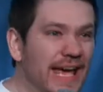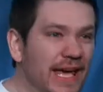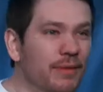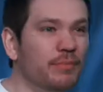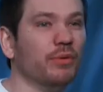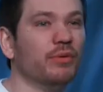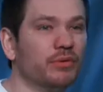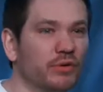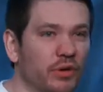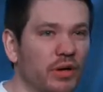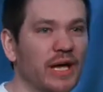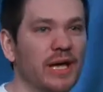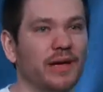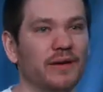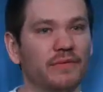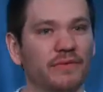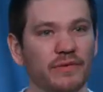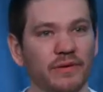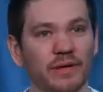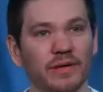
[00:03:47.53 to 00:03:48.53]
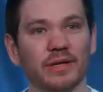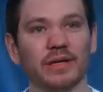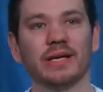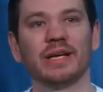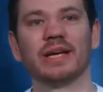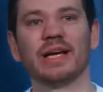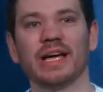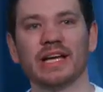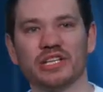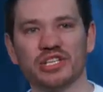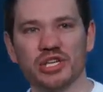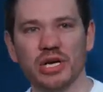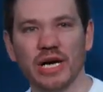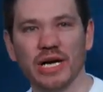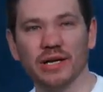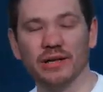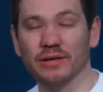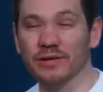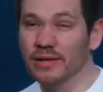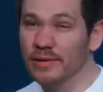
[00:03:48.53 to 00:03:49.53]
able to have a
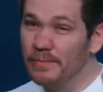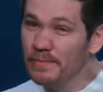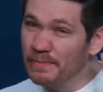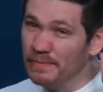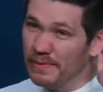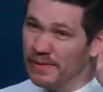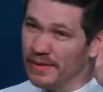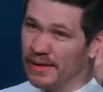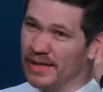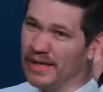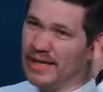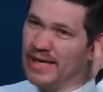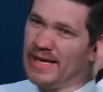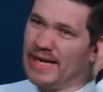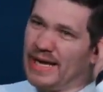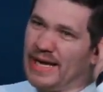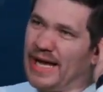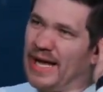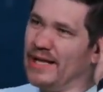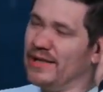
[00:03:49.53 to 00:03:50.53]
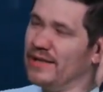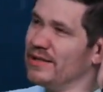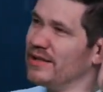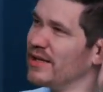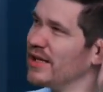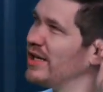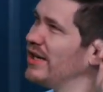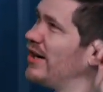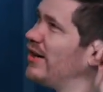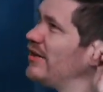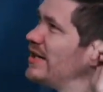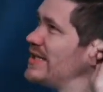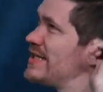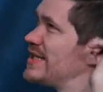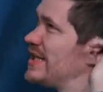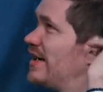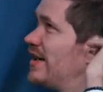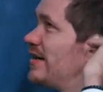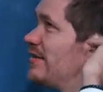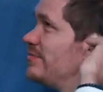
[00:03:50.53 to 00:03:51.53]
child. And you know,
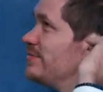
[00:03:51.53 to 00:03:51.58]
it's